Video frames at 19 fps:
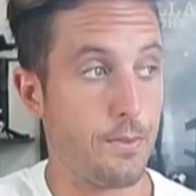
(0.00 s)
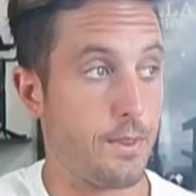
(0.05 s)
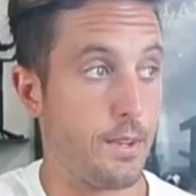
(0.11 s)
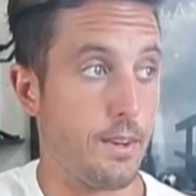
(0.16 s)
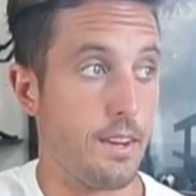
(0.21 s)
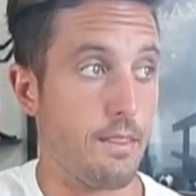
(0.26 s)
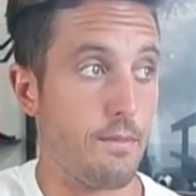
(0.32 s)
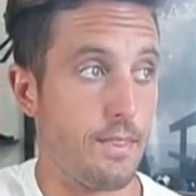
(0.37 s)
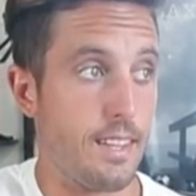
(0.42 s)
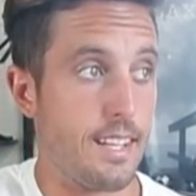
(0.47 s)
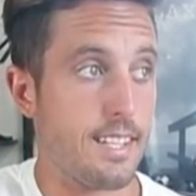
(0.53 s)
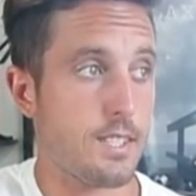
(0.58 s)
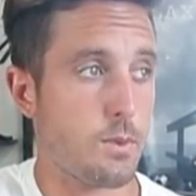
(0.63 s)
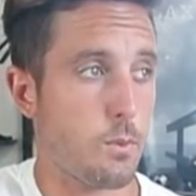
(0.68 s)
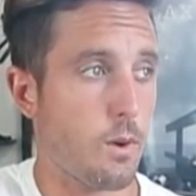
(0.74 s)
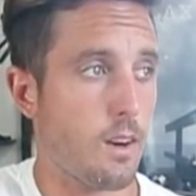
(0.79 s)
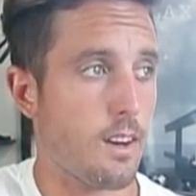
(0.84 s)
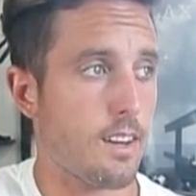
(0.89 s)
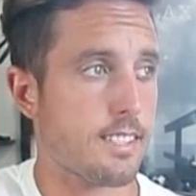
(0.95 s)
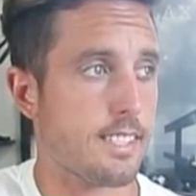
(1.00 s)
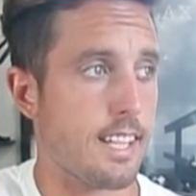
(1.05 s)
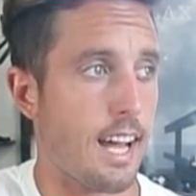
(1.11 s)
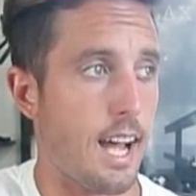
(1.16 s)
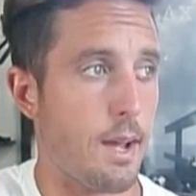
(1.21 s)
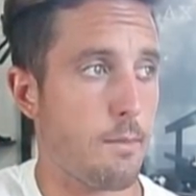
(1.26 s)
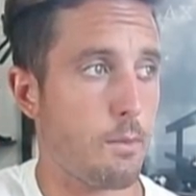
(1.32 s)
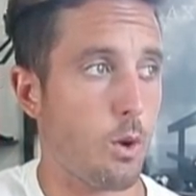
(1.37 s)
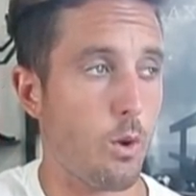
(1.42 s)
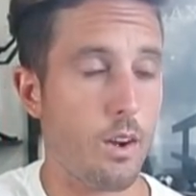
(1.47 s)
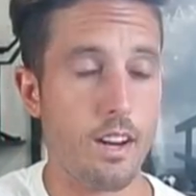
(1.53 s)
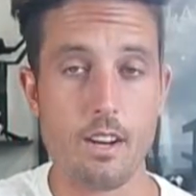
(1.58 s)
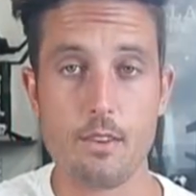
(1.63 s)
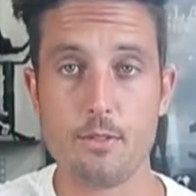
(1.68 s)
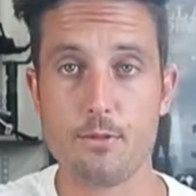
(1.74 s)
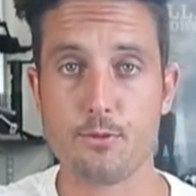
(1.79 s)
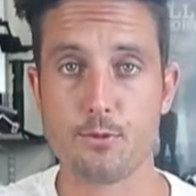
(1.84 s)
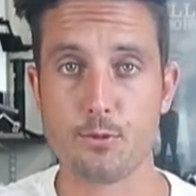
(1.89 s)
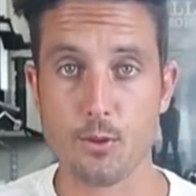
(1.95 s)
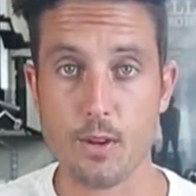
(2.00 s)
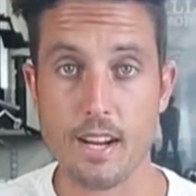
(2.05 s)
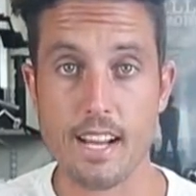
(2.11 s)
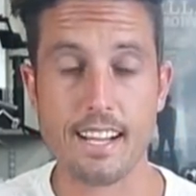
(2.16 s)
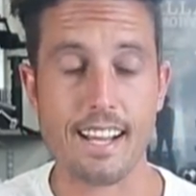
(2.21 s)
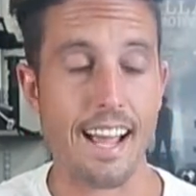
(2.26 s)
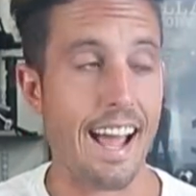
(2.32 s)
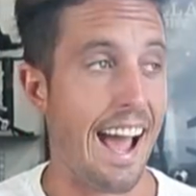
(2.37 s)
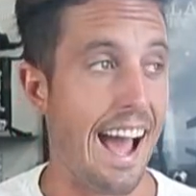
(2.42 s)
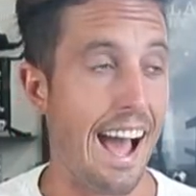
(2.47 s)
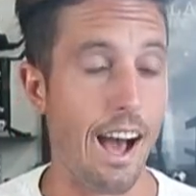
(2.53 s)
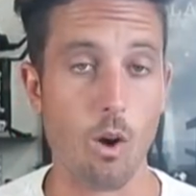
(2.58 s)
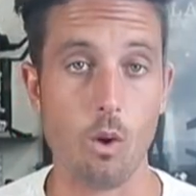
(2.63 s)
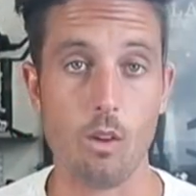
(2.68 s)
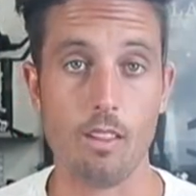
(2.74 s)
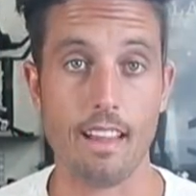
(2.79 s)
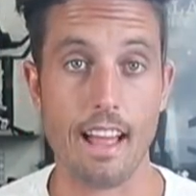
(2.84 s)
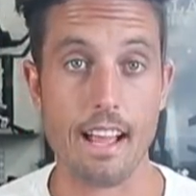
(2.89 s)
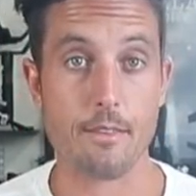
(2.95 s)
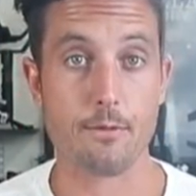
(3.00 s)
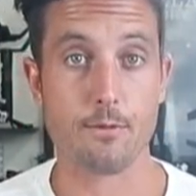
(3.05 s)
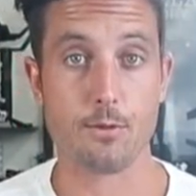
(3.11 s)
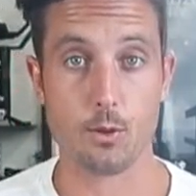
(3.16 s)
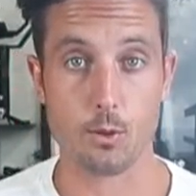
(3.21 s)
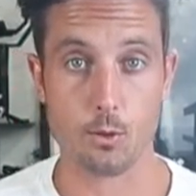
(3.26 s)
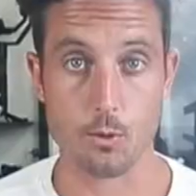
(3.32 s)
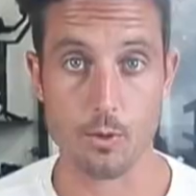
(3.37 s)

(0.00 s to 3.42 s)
Dude, if this works, I'm going to freak out like for